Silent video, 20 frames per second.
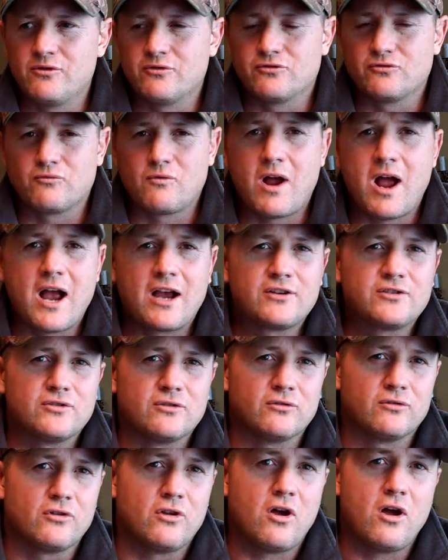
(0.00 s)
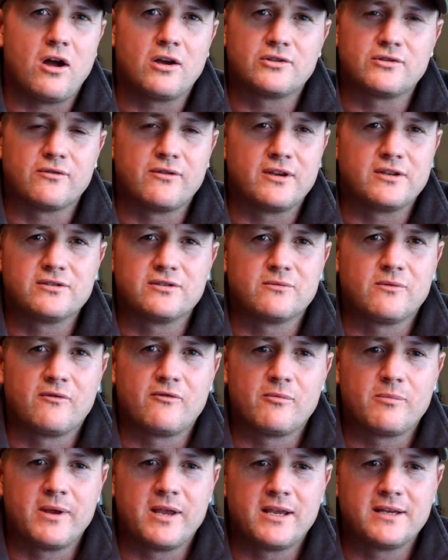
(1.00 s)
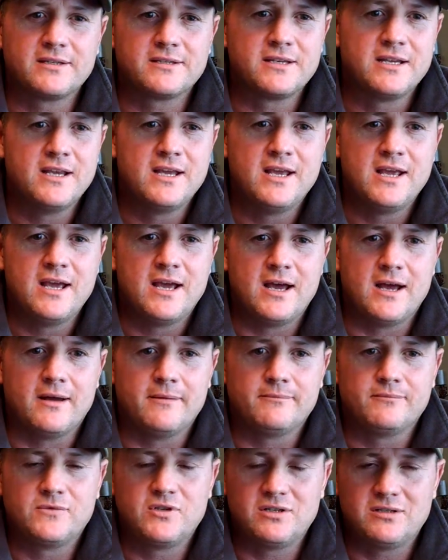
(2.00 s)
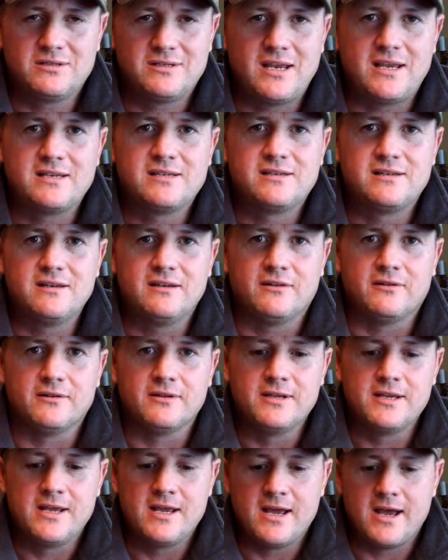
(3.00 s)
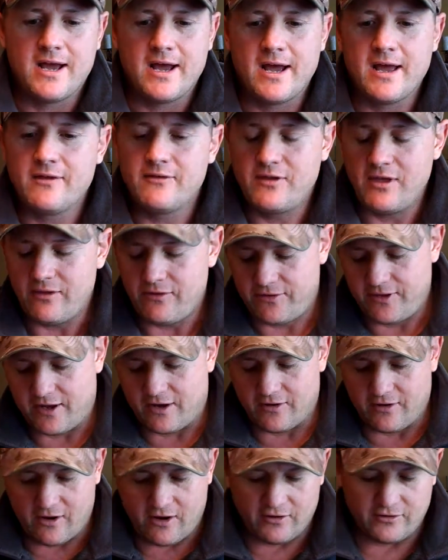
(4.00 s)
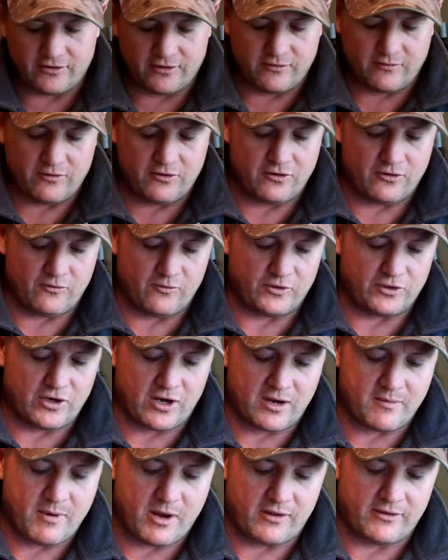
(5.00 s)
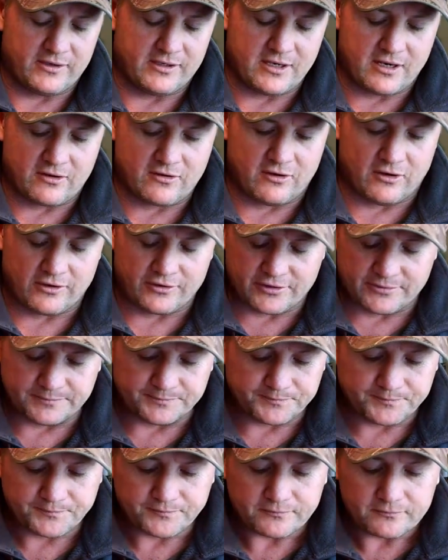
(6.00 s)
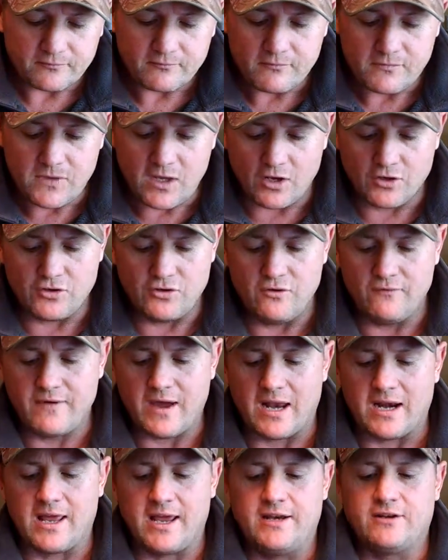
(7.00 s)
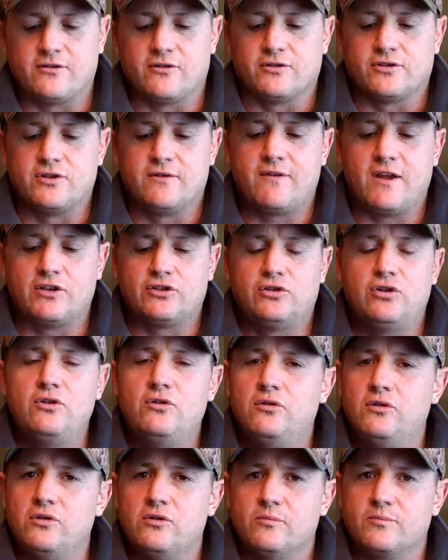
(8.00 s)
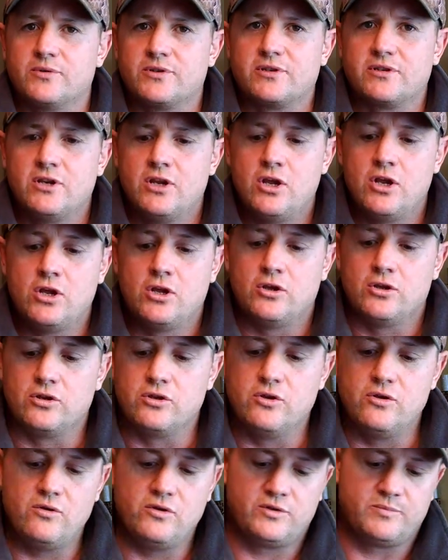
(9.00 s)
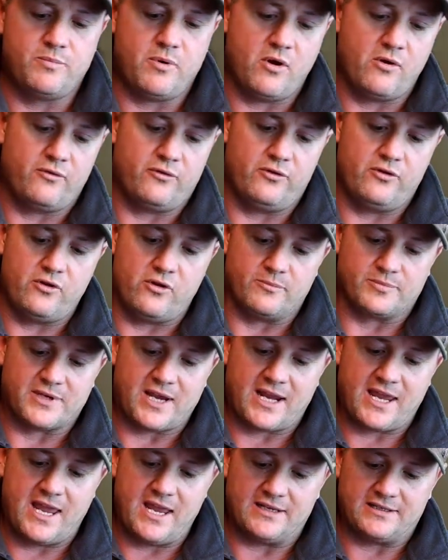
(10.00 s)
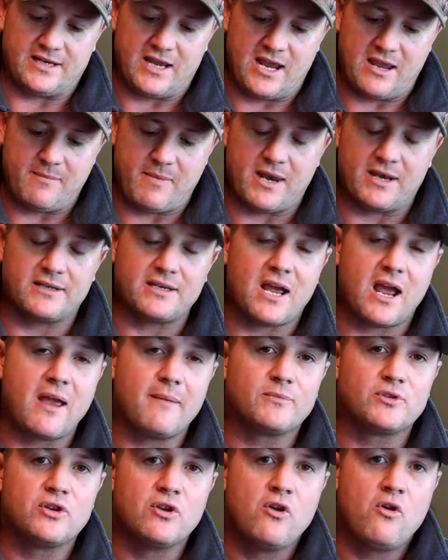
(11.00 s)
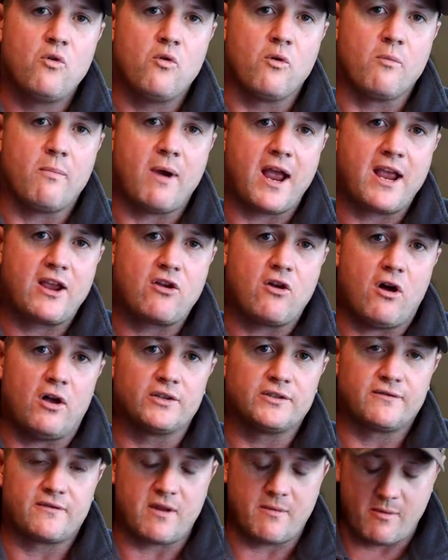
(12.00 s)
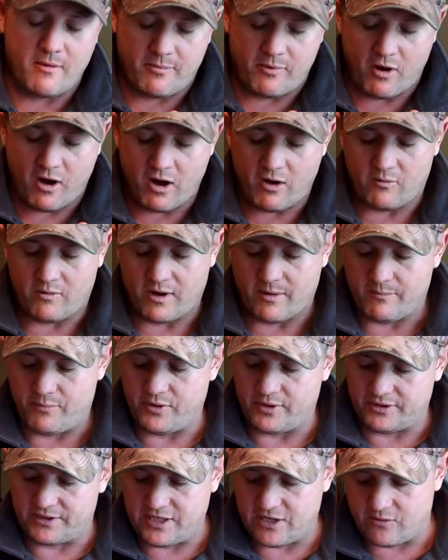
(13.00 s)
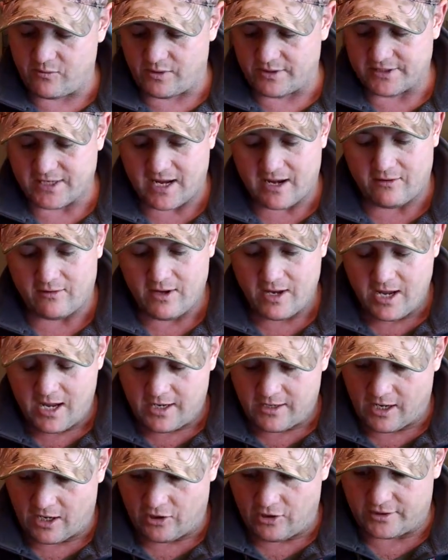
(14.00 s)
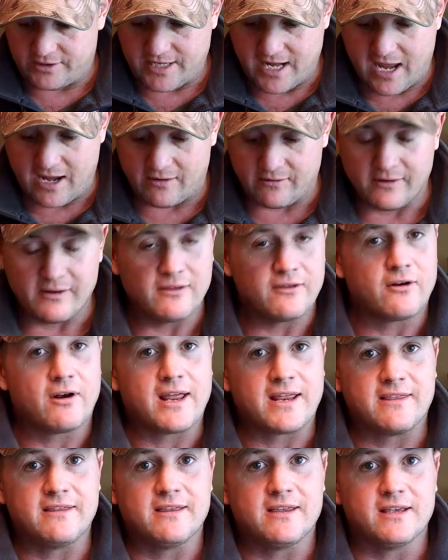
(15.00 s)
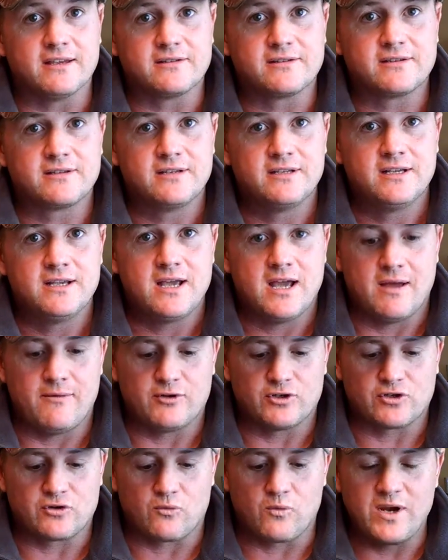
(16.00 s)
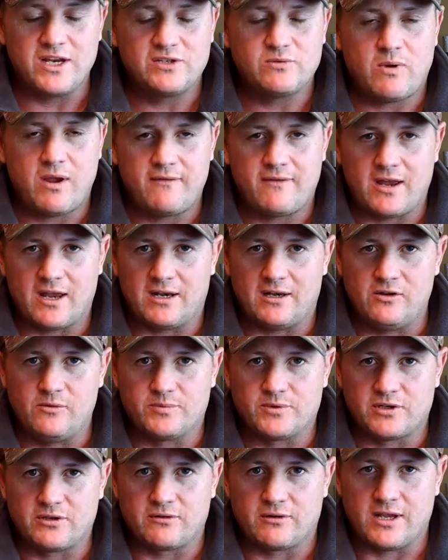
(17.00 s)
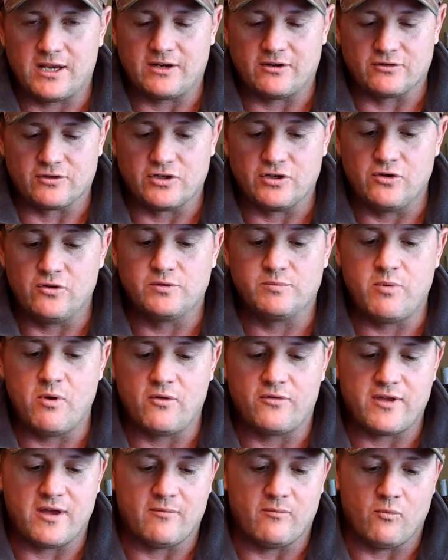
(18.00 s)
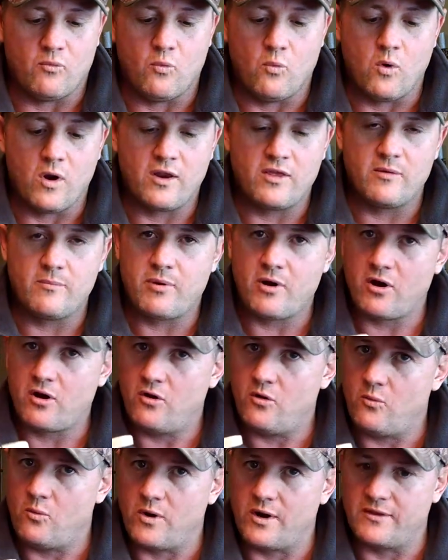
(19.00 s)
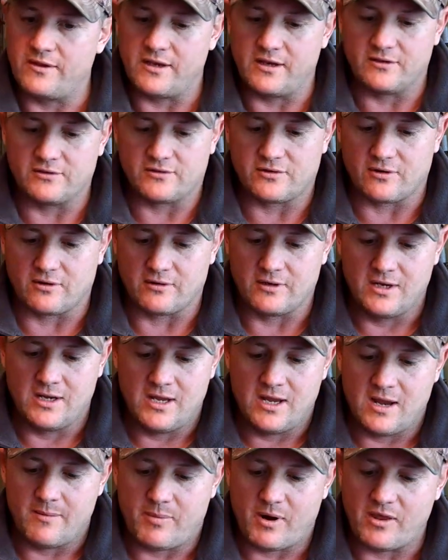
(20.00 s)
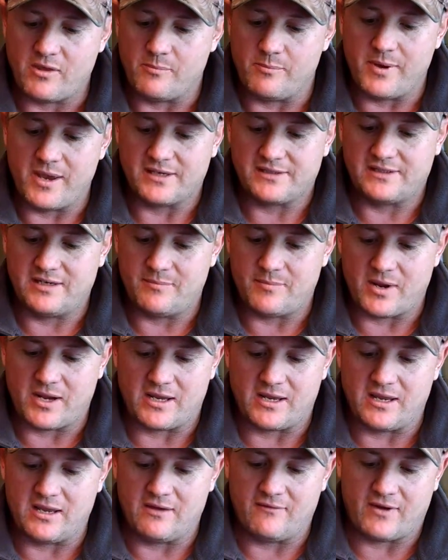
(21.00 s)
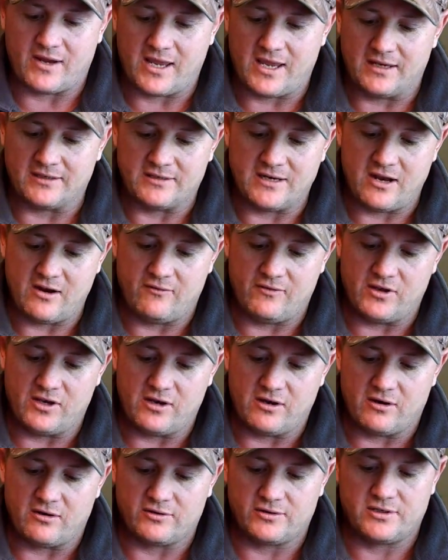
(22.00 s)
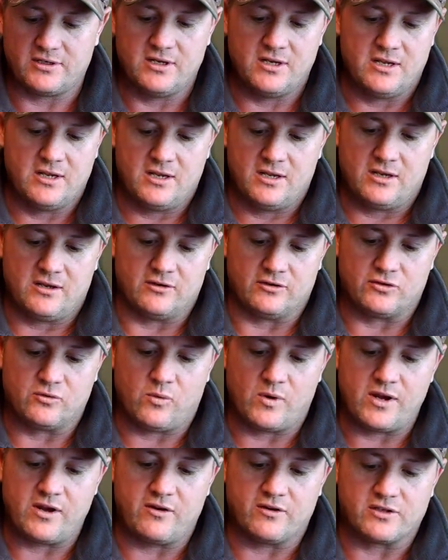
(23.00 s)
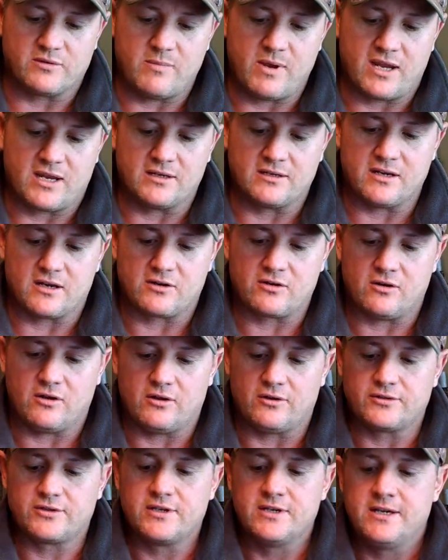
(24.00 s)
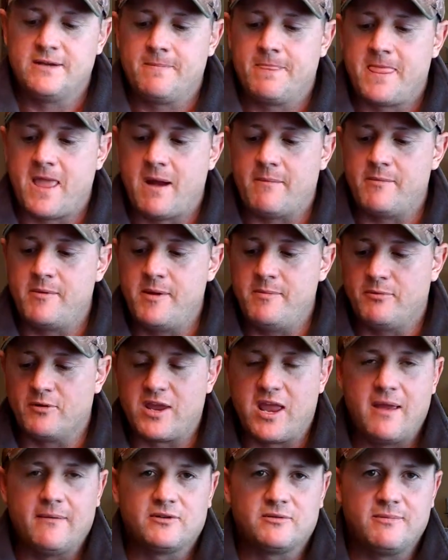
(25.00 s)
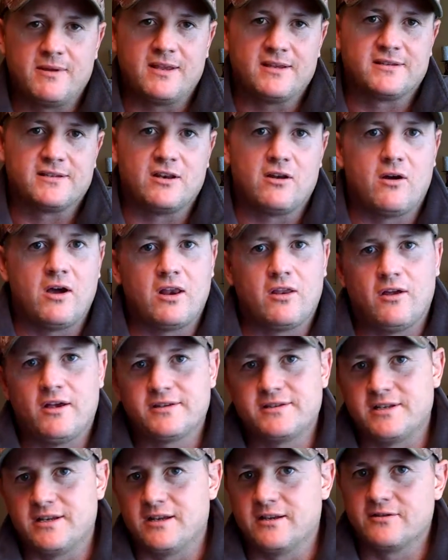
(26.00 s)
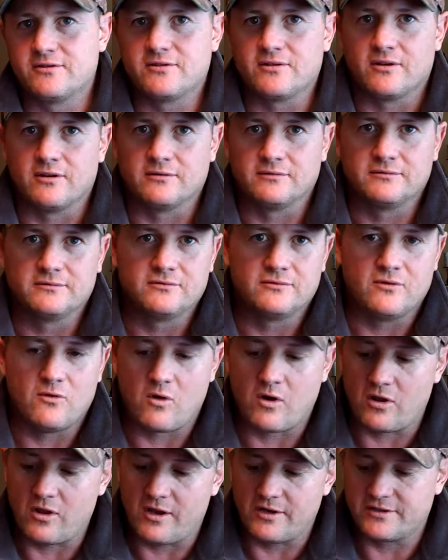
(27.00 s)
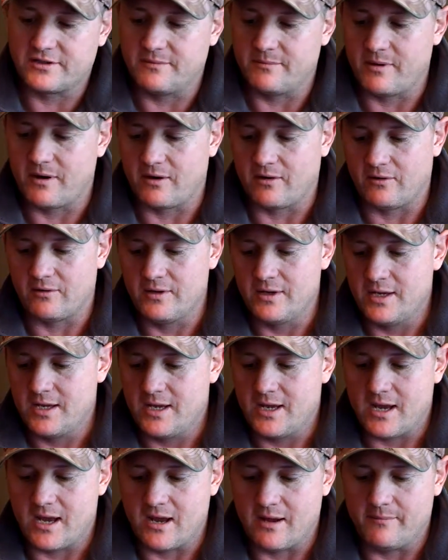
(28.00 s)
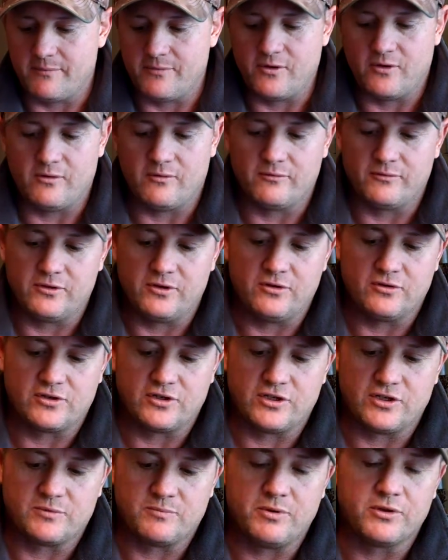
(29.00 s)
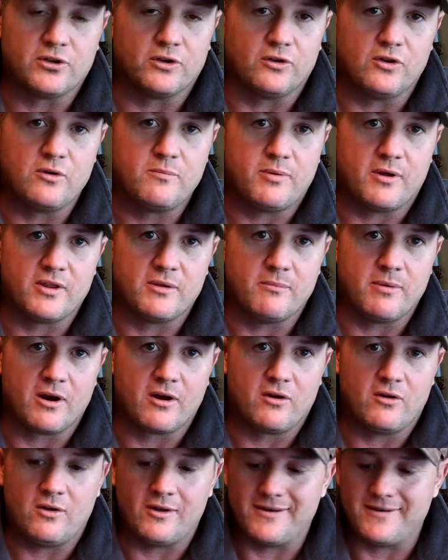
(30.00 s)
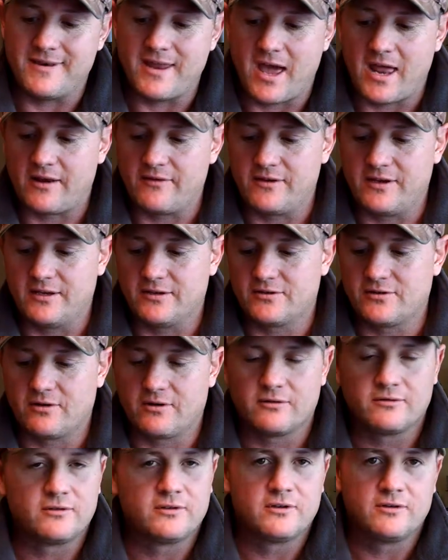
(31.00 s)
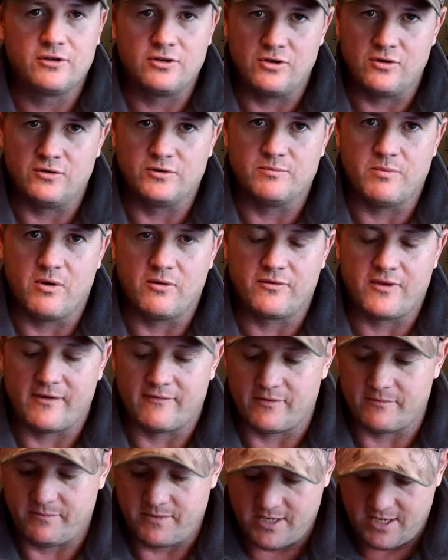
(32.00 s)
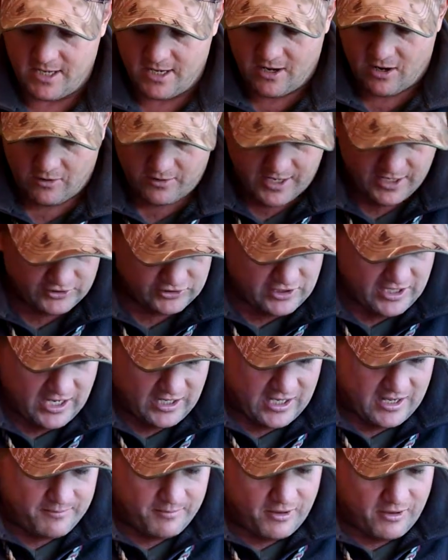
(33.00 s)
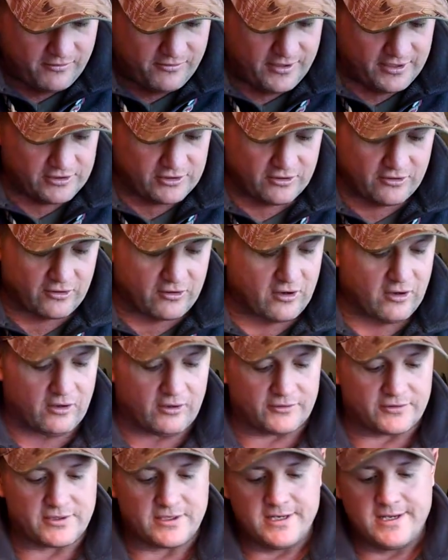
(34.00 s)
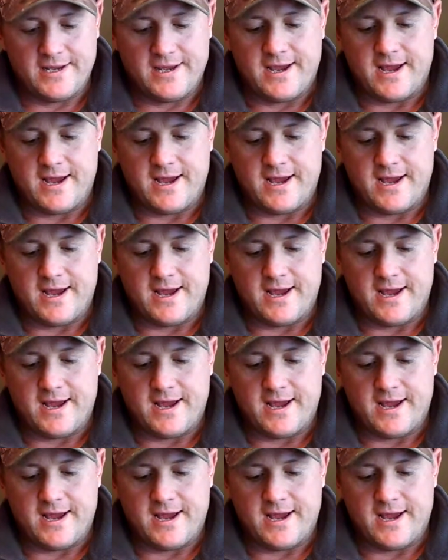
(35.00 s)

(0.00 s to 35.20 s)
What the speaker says: There's rocks or logs or things in the riverbanks. Just stay still. The other thing we talk about on the duck calls. You've got lanyards. You've got 2 loops. Use both loops. I can't tell you the amount of times where my calls have come apart when I'm putting decoys out and I look down and they're like this. There's a reason why you've got loops on your lanyards. Use both of them. One on the barrel, one on the insert. Probably the best tip I can give. I can't tell you over the years, 20 years of making duck calls, how many people came to me and said, "Oh, I lost the insert," or "I lost the barrel." They'll usually just put the loop on the barrel, not on the insert. Use both of them. Okay, so you got a couple other things on your calls.